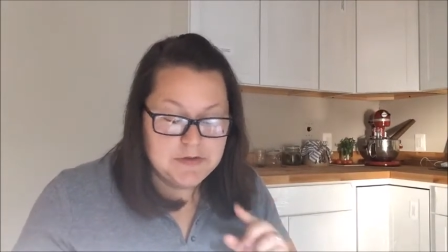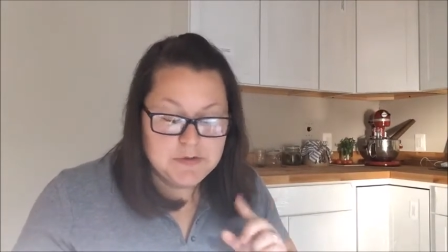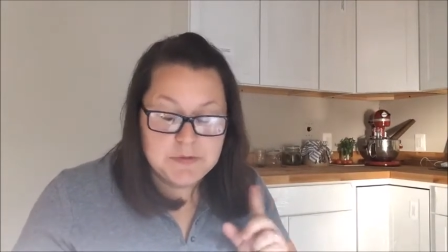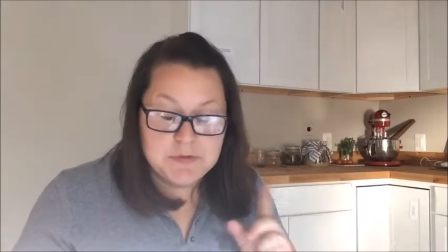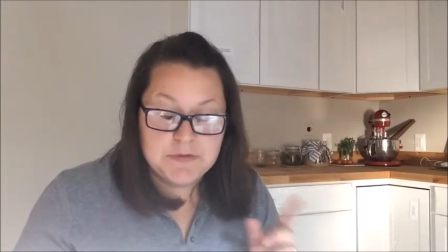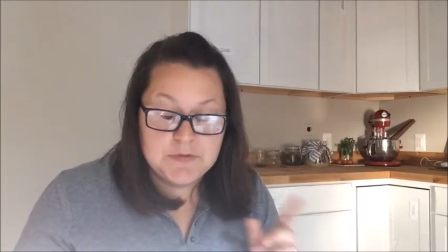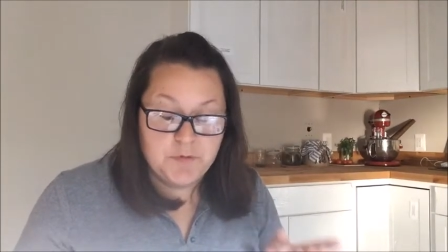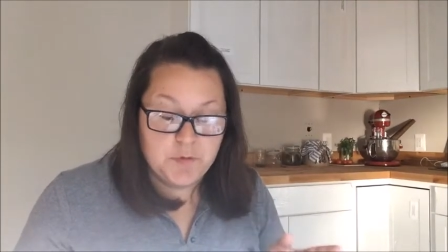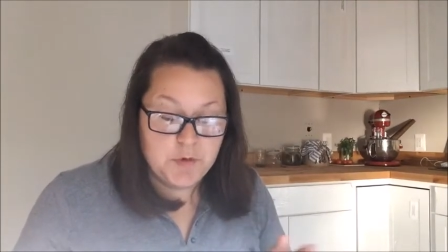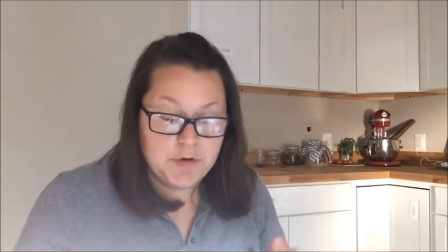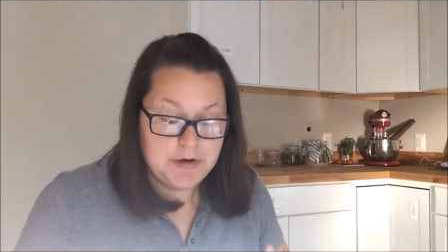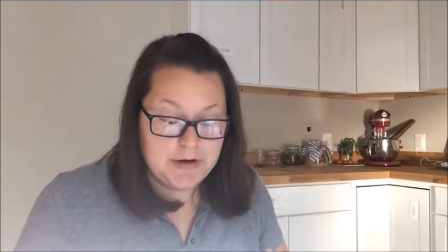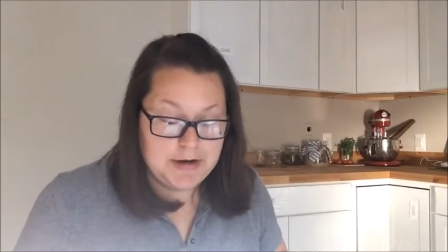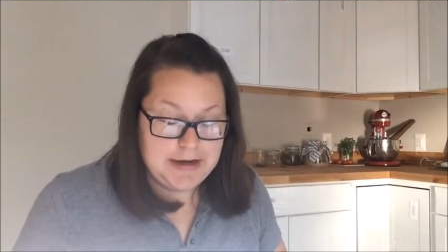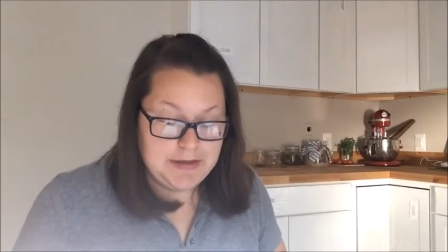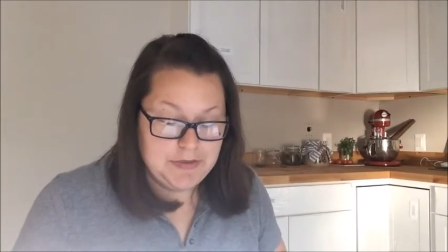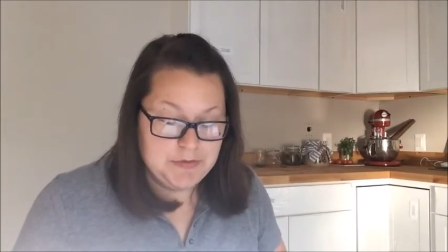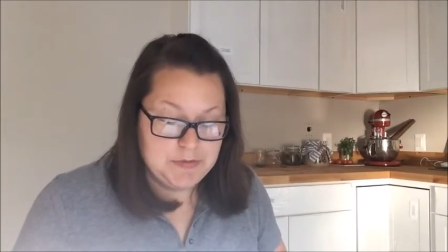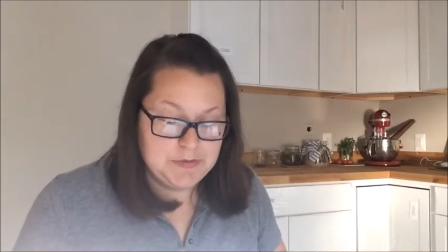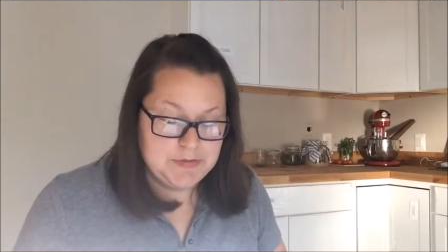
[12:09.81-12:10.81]
this was 4
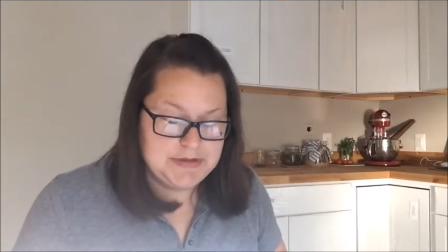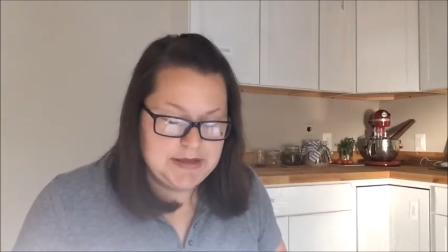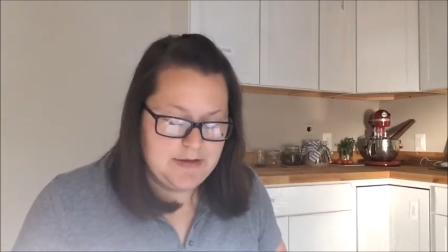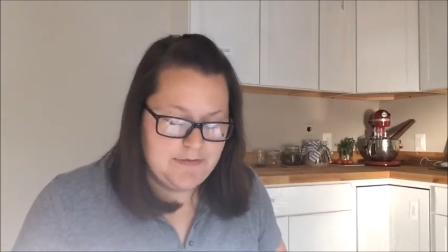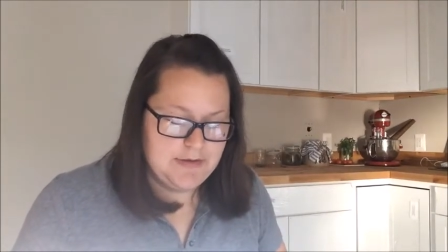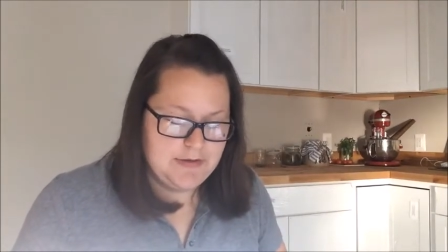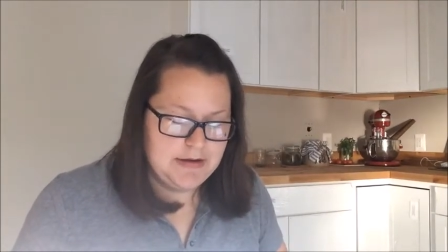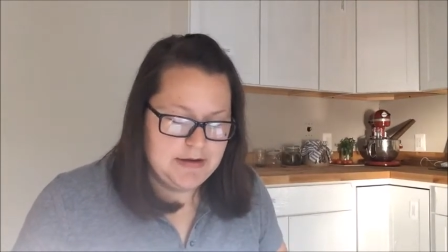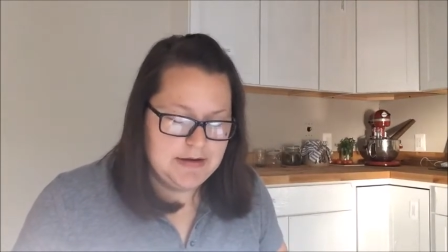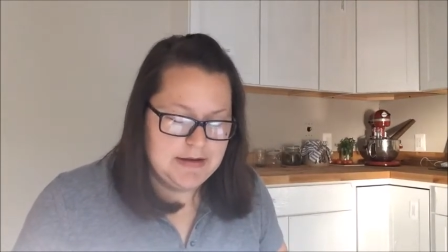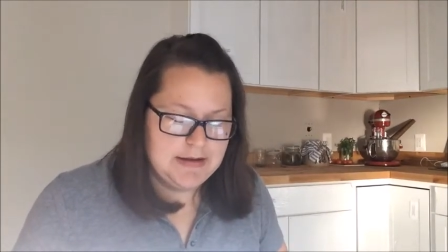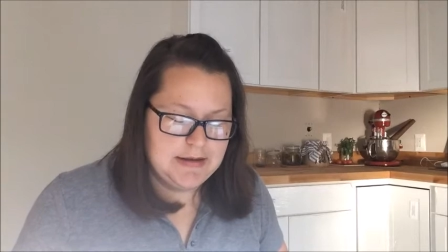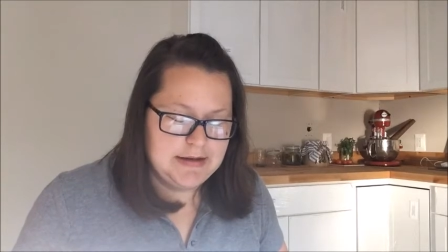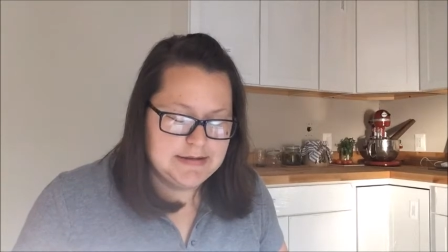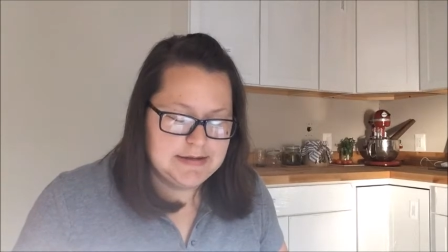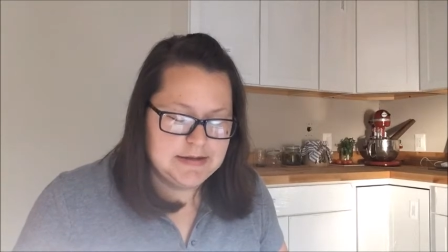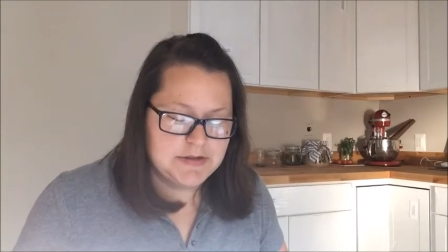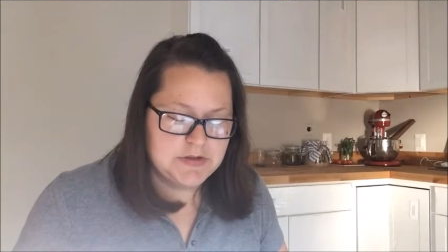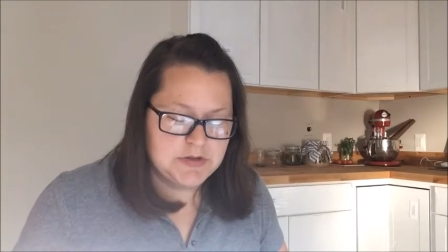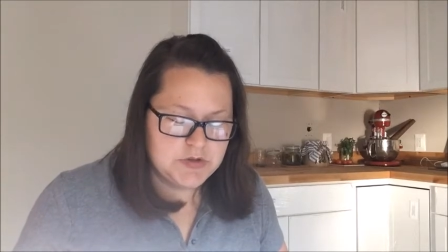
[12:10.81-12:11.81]
8 through 7, and
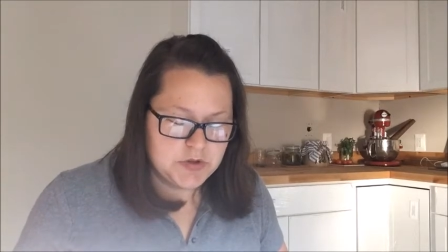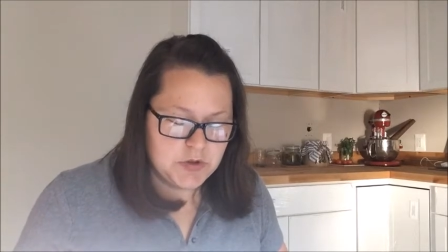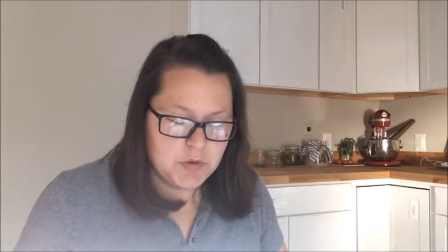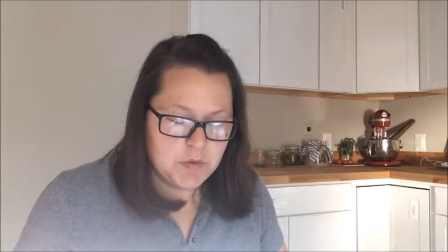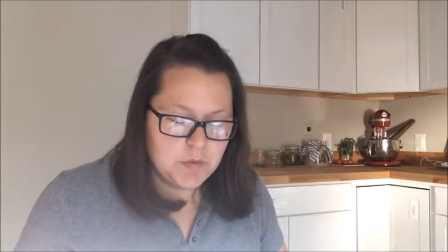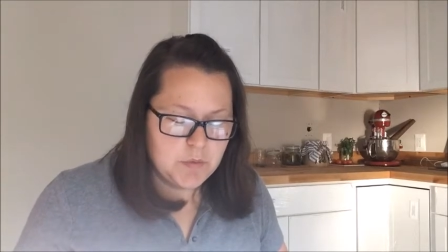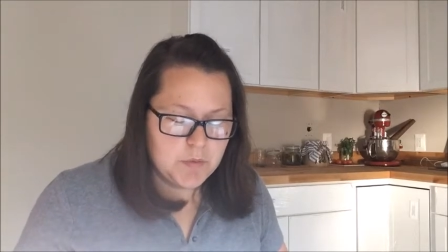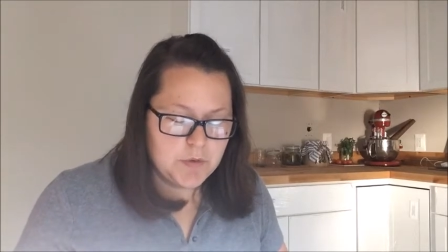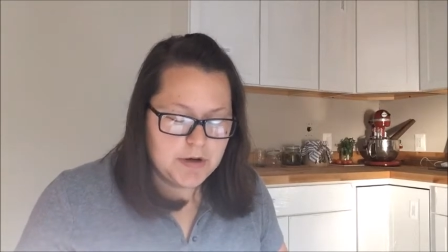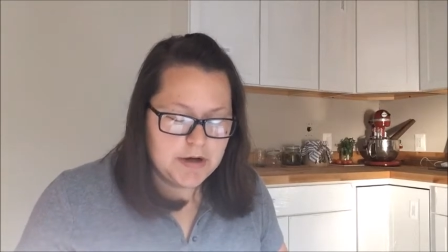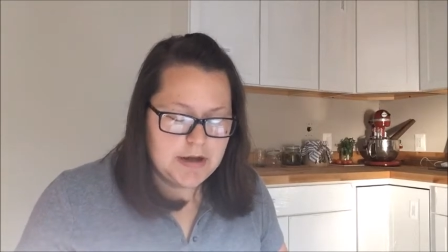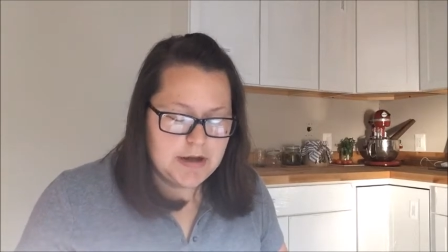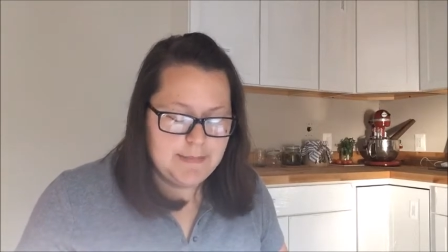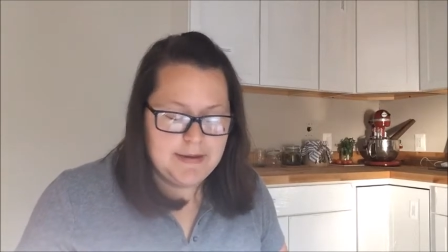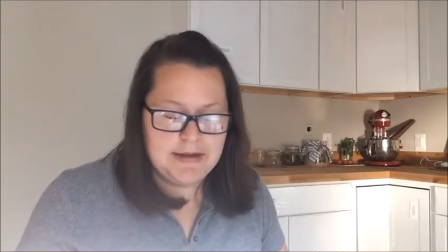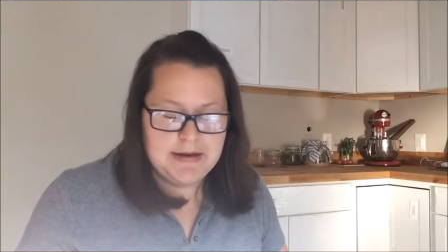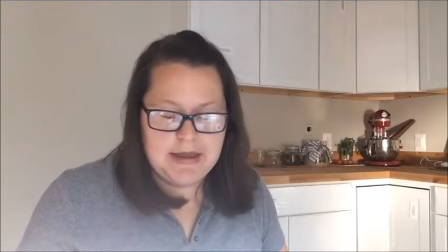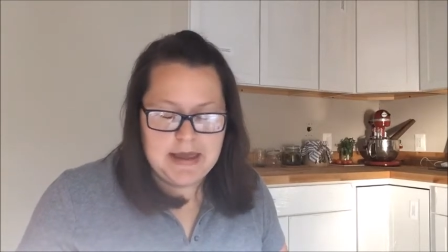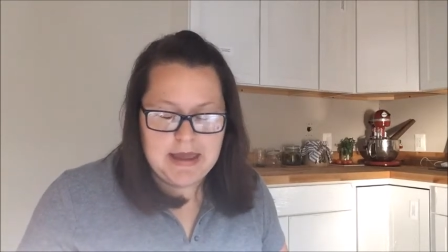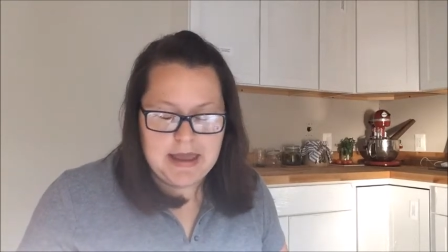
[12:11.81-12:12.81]
it says, Don't worry
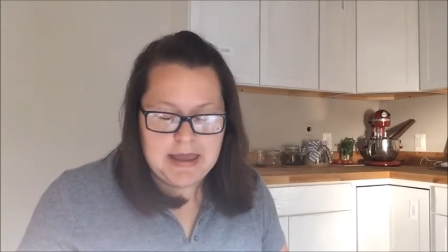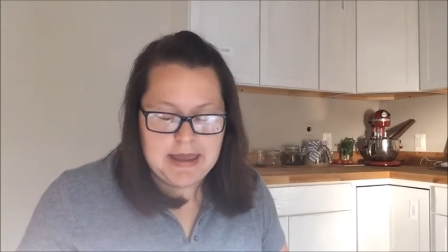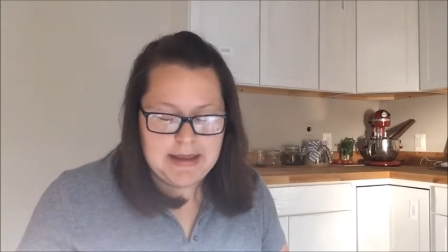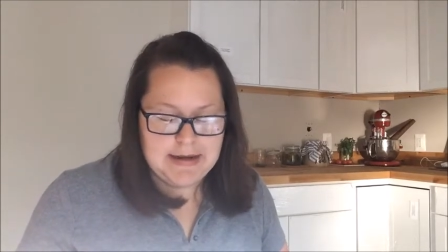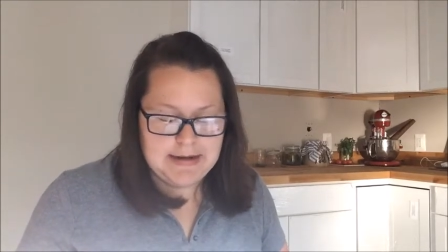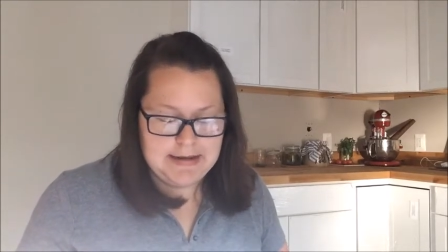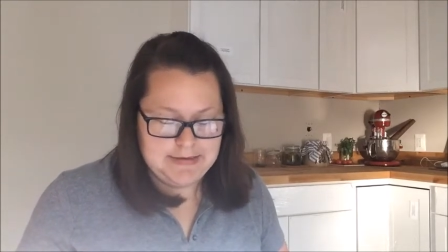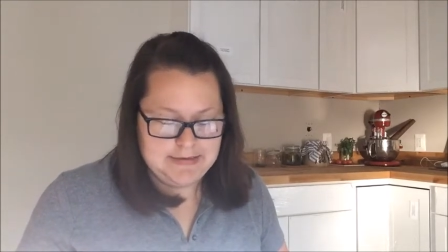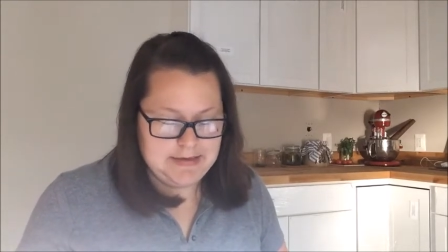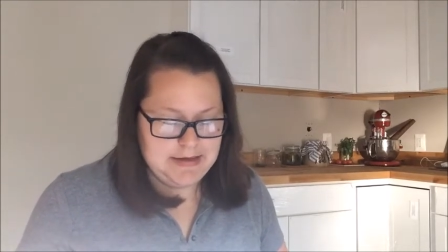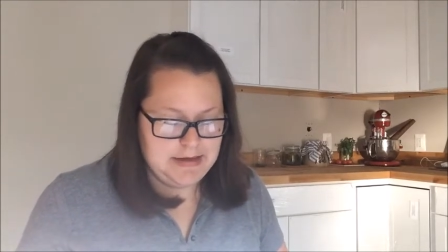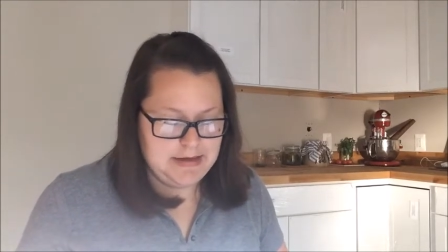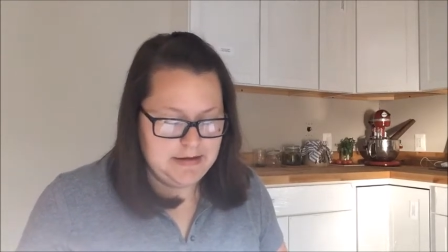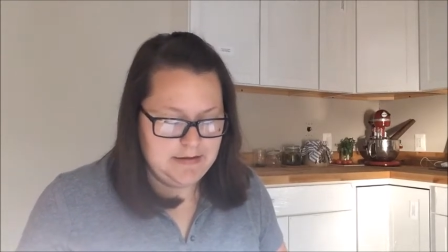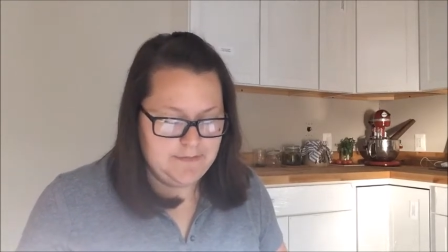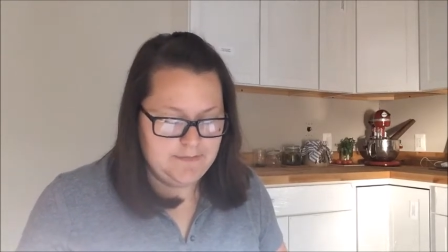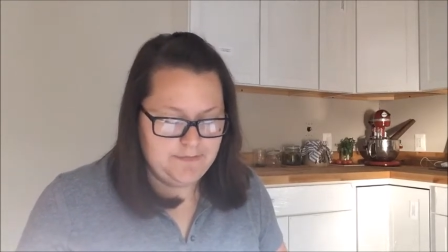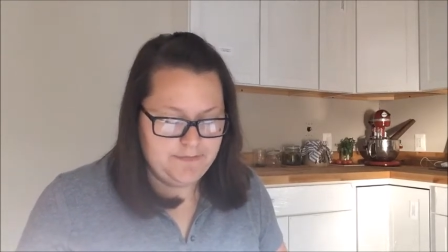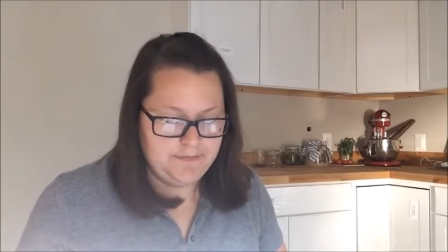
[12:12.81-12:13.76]
about anything.